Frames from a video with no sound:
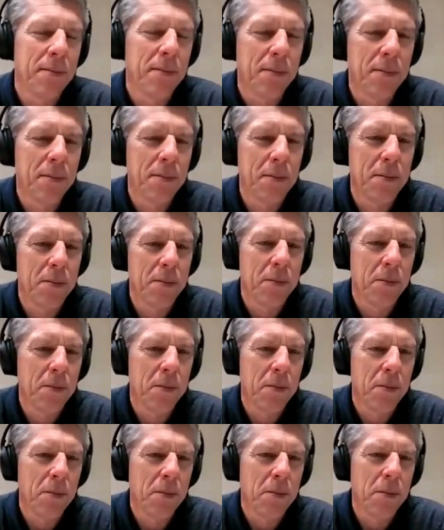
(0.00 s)

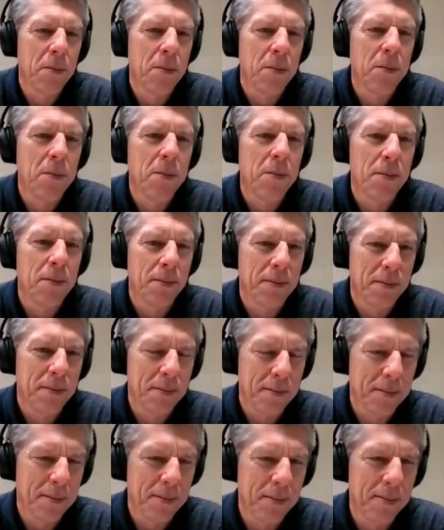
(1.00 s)

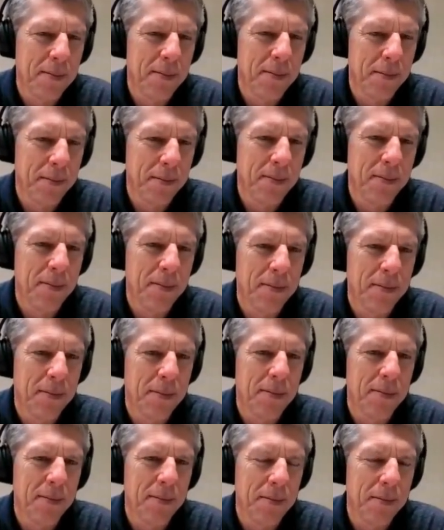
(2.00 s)

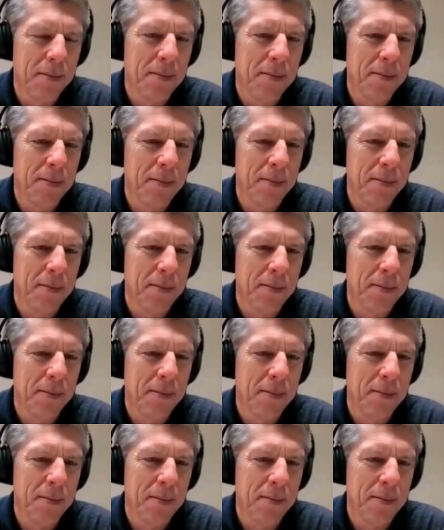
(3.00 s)
This person isn't speaking.